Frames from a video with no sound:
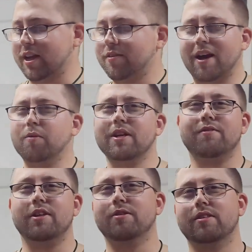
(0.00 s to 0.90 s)
I wouldn't
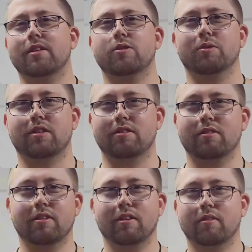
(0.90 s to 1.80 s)
even use these with
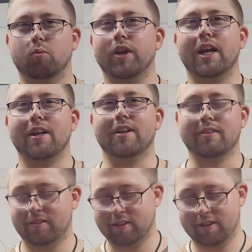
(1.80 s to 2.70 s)
one-handed.
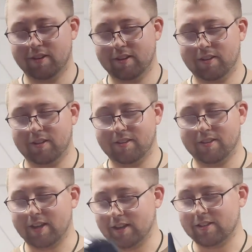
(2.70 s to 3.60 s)

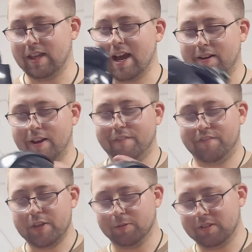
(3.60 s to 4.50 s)
Like it
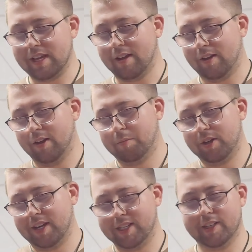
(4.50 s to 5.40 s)
feels that
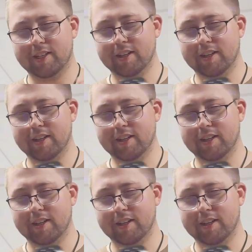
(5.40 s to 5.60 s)
unprotected.